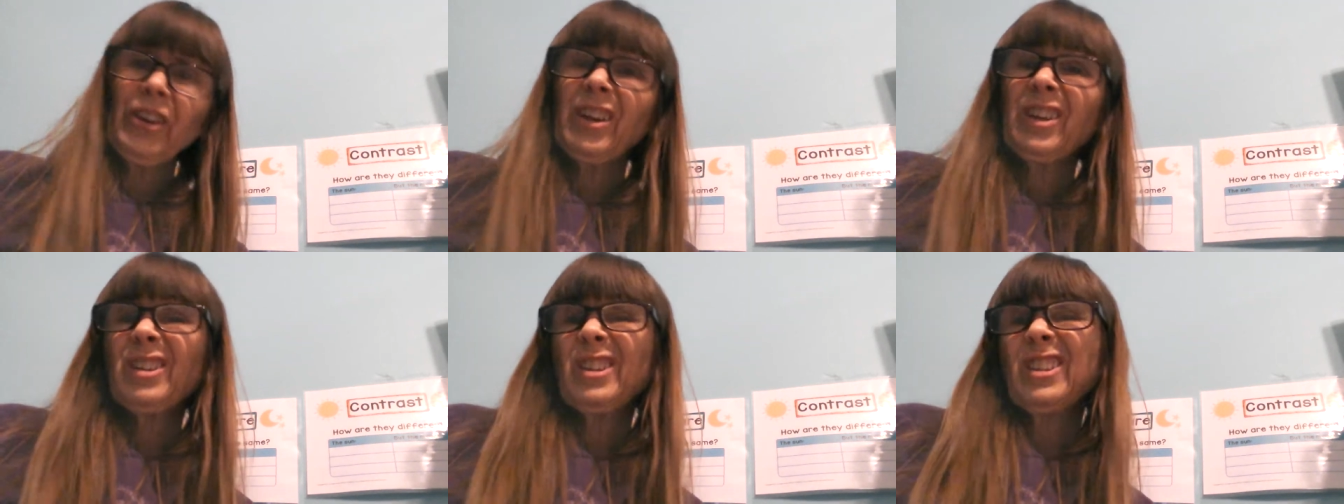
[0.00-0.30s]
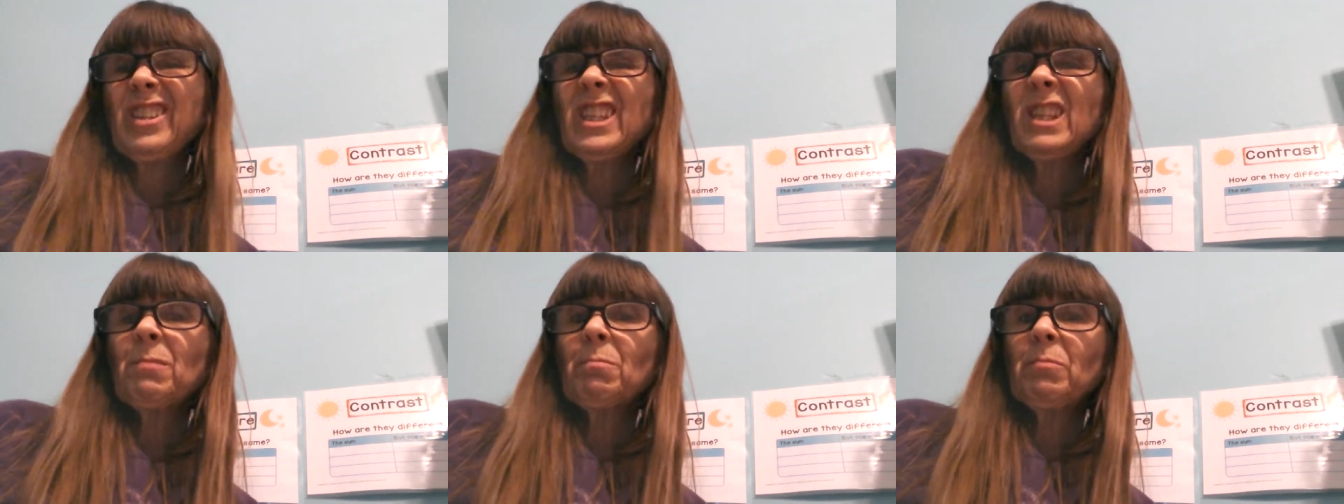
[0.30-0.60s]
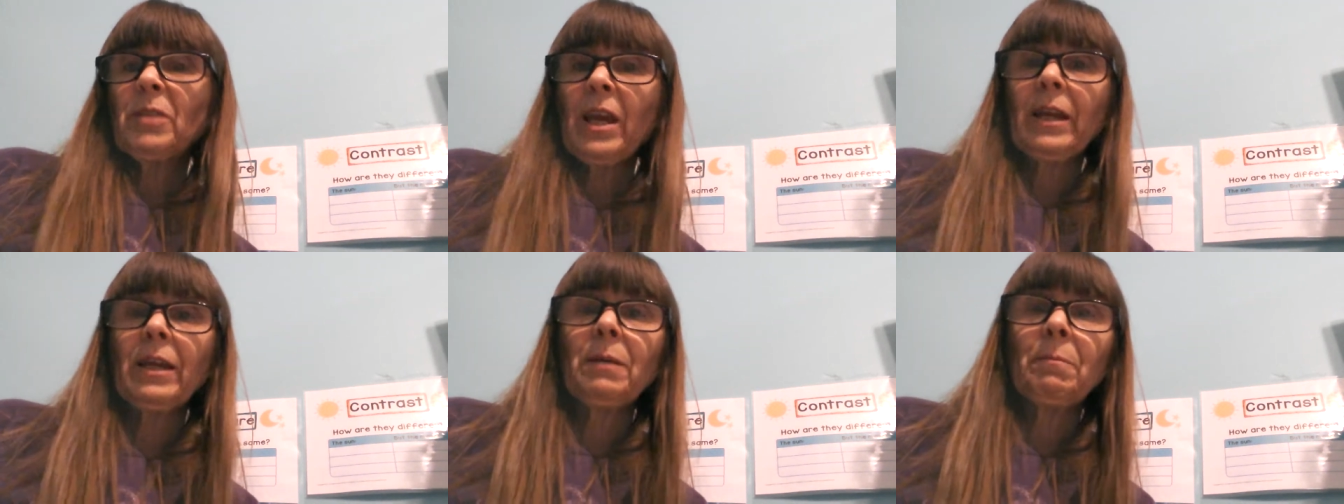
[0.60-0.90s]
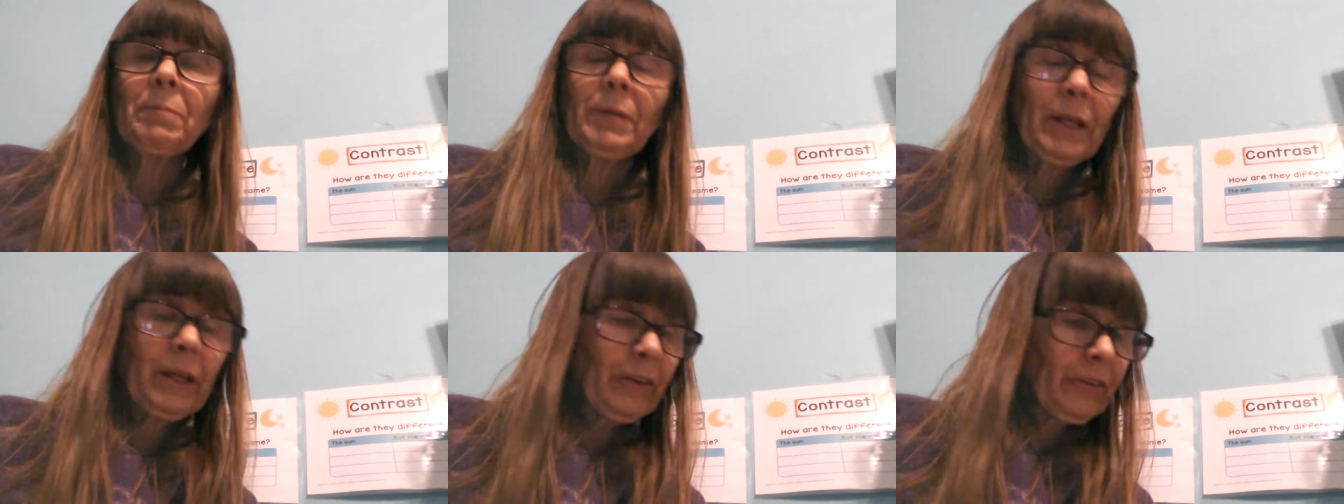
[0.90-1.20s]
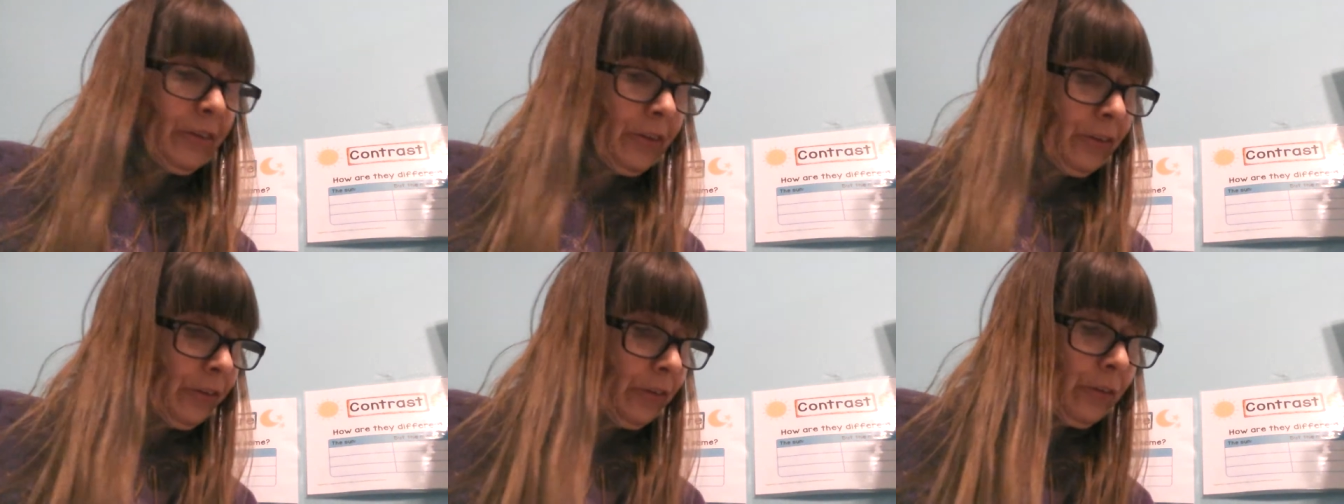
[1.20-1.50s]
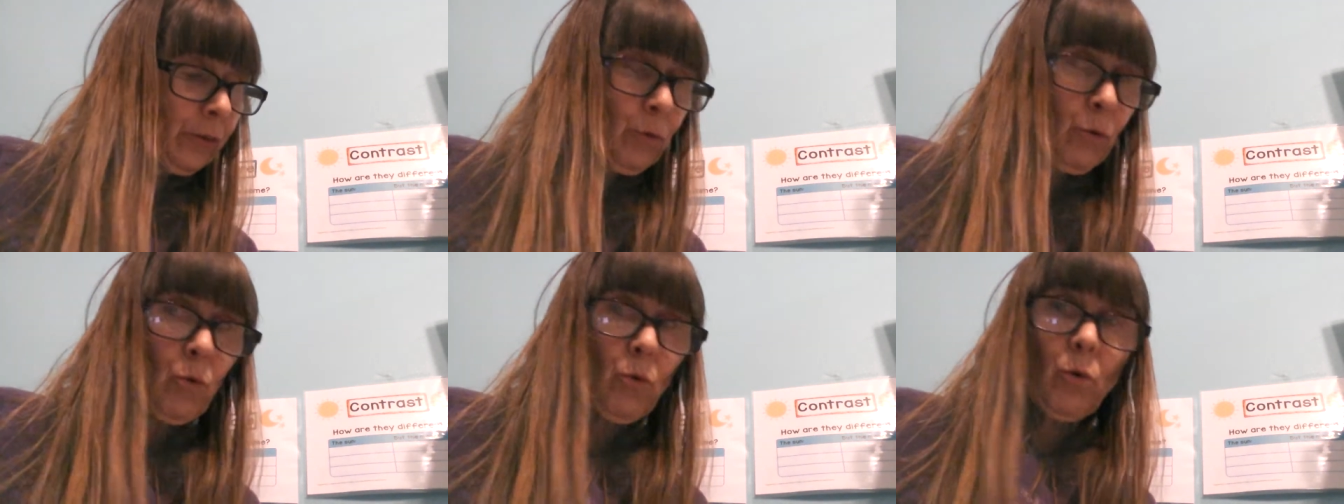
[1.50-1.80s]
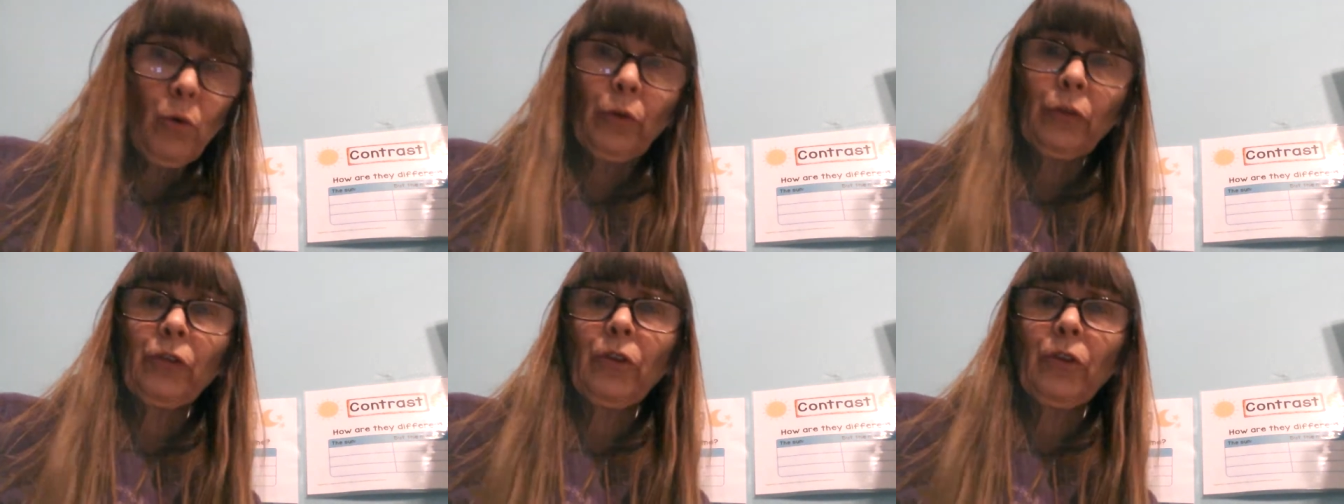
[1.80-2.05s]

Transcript: like it's taking place at school.